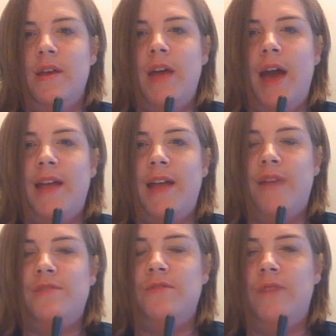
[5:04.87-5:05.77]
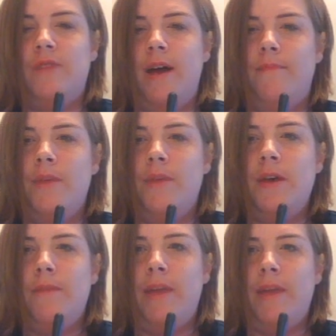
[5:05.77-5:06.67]
I'd have to
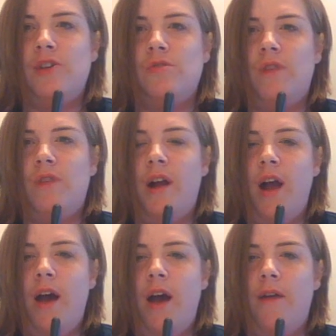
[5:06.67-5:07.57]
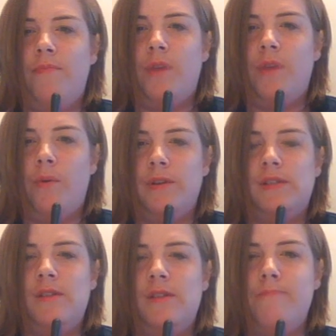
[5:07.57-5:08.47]
make sure there
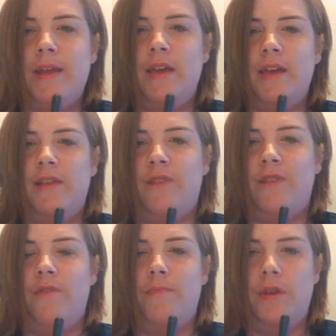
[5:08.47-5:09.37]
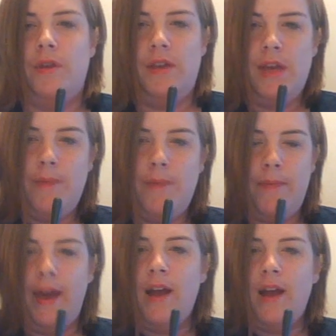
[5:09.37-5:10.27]
was money in there for beauty. Keep up my
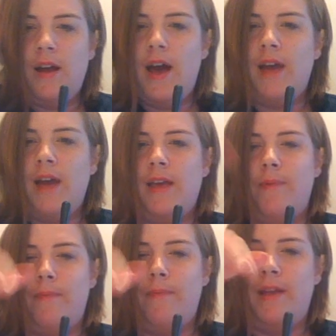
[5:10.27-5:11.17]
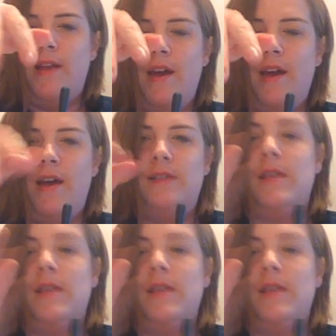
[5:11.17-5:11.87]
haircut, keep up my nails, keep